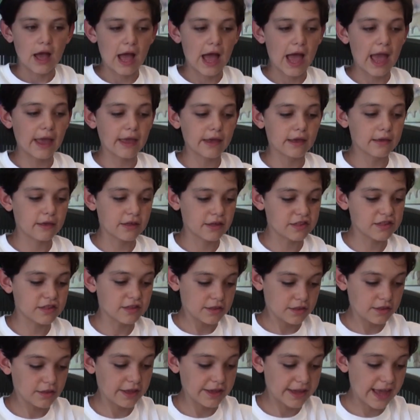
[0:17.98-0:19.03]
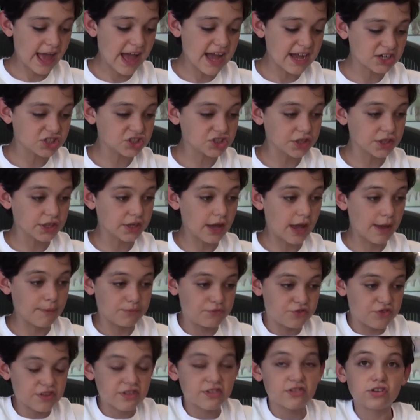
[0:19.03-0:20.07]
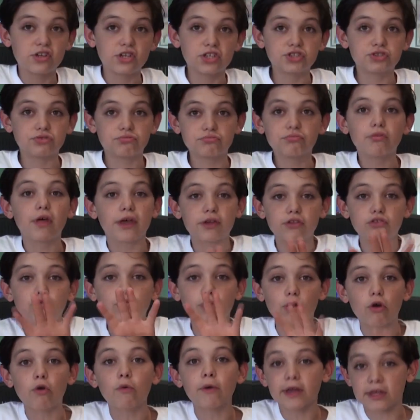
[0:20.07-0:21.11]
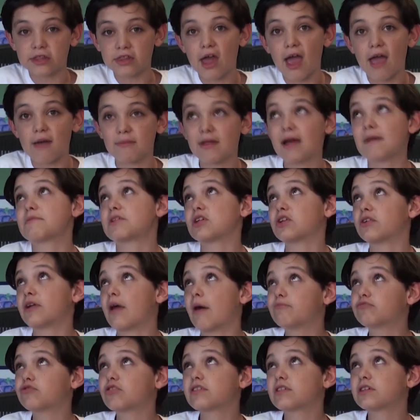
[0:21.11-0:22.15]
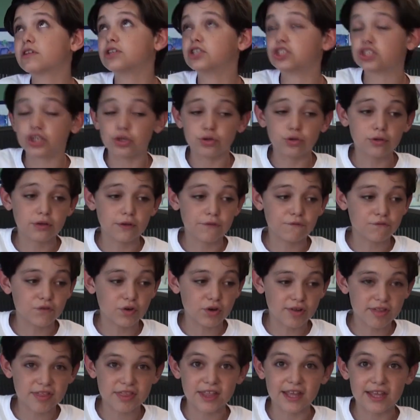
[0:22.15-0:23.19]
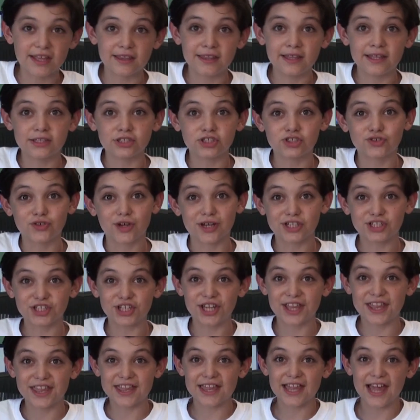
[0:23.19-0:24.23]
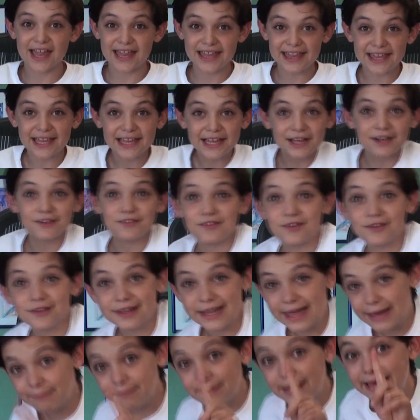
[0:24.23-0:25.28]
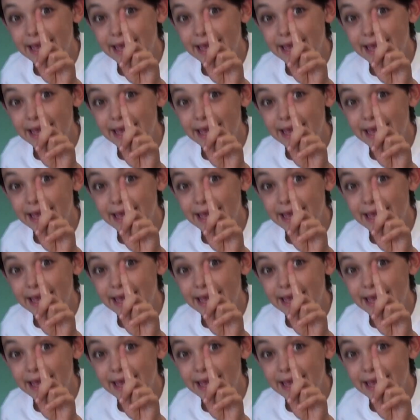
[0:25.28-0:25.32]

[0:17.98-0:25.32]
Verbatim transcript: I, cause like actually, I'm just gonna like do a quick time lapse here, and I'm just gonna show you the first thing the instruction says. Let